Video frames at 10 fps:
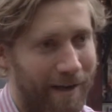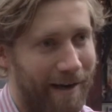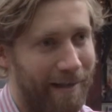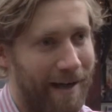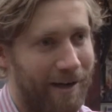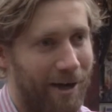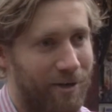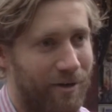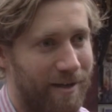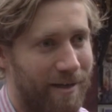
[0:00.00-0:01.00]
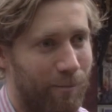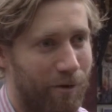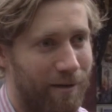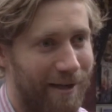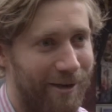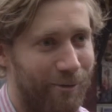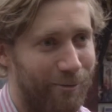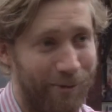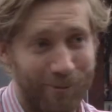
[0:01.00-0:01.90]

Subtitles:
to get a late night drink somewhere illegal,